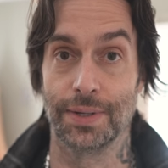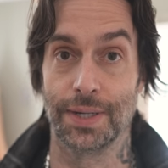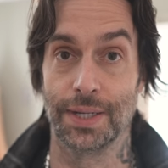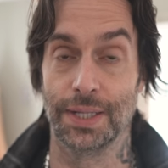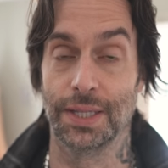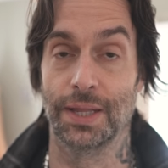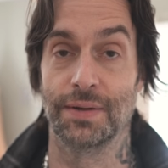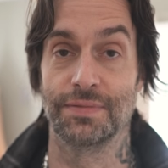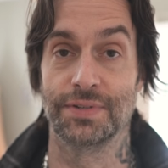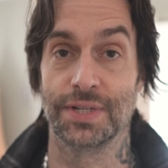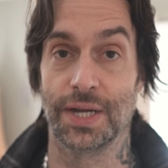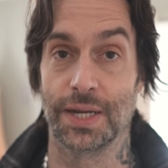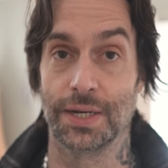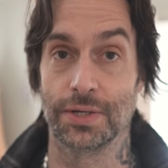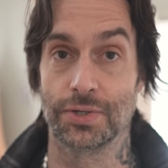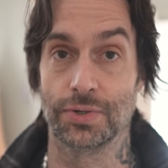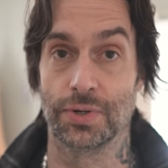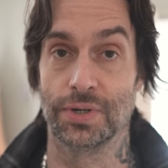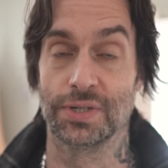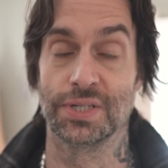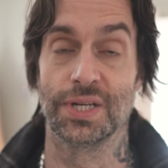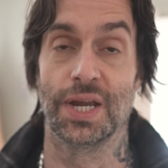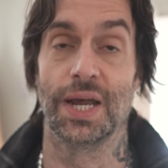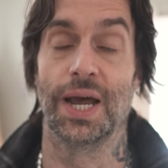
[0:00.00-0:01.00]
He loves
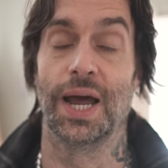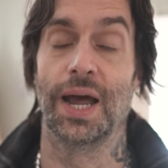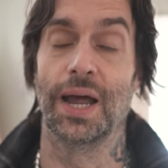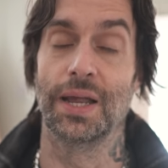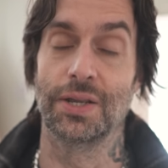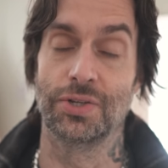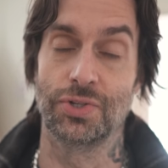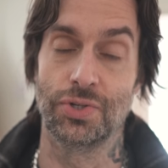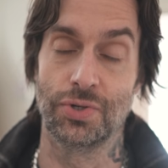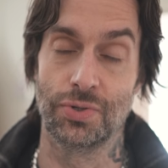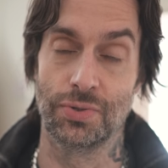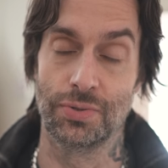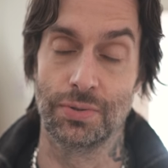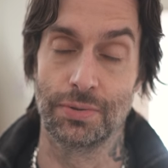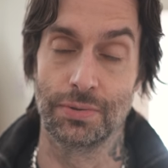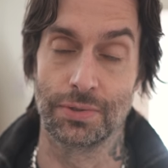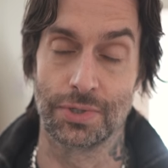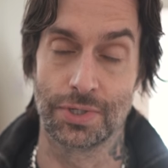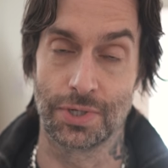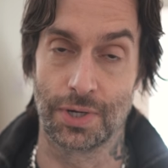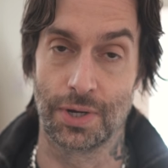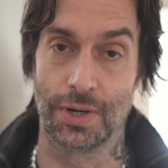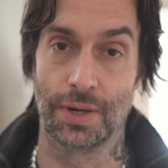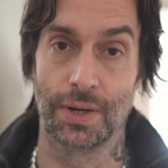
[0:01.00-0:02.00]
dinosaurs, as you
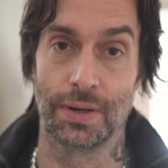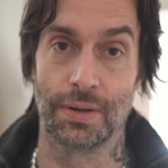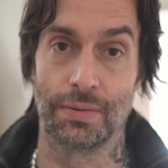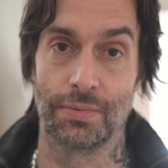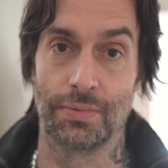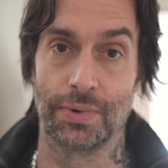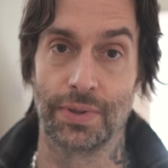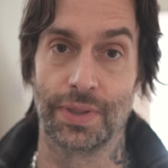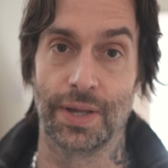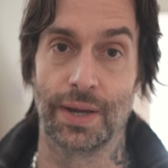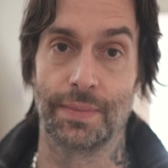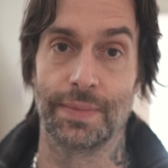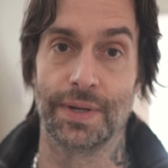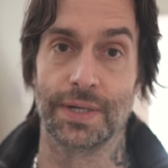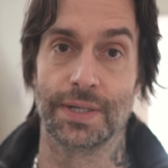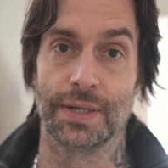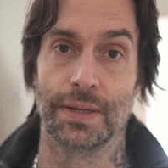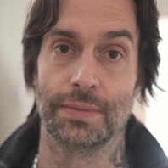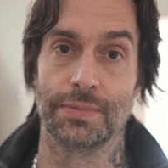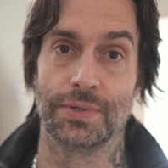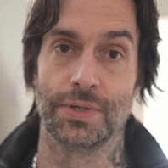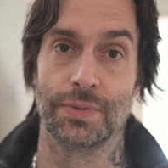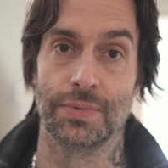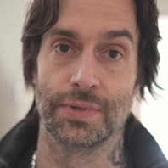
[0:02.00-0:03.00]
saw with how many
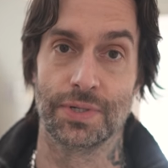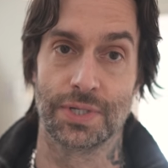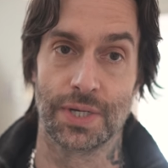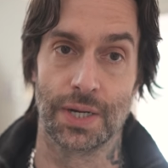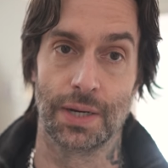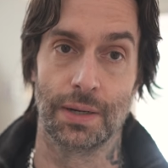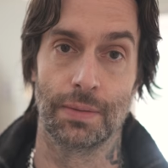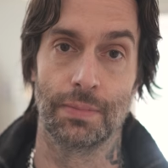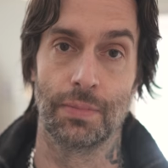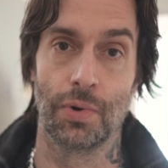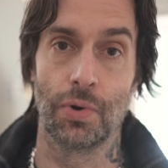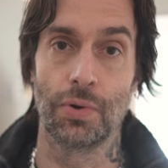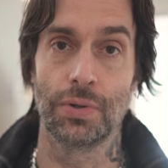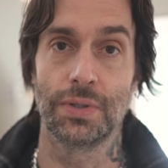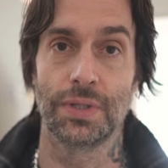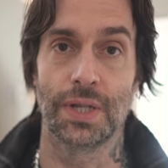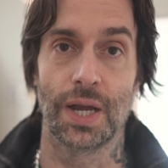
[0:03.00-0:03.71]
times he was saying more